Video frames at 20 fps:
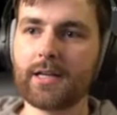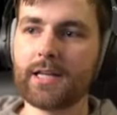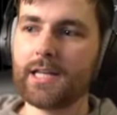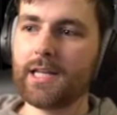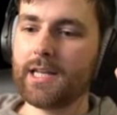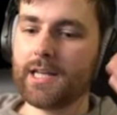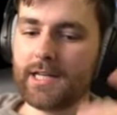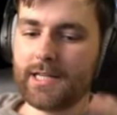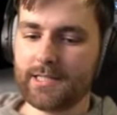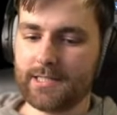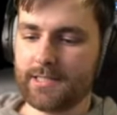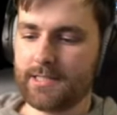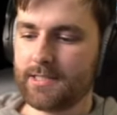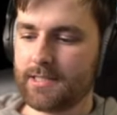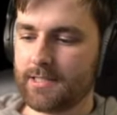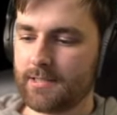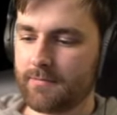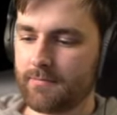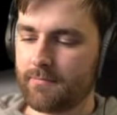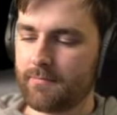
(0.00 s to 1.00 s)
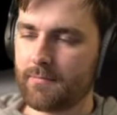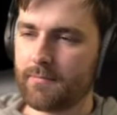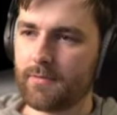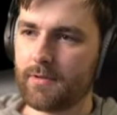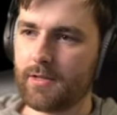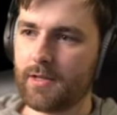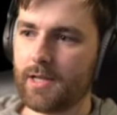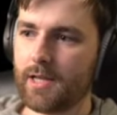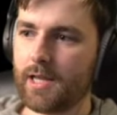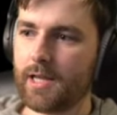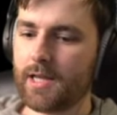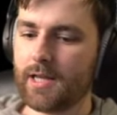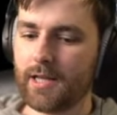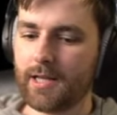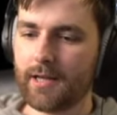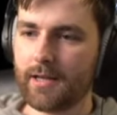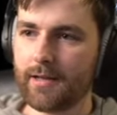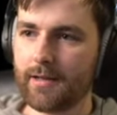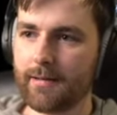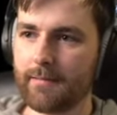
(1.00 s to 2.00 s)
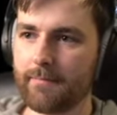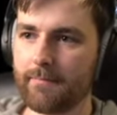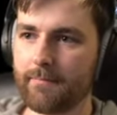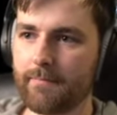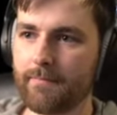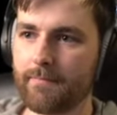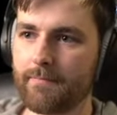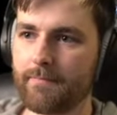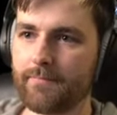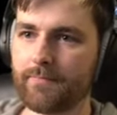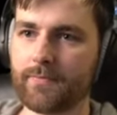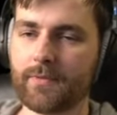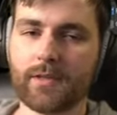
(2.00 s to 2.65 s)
it is a... Um...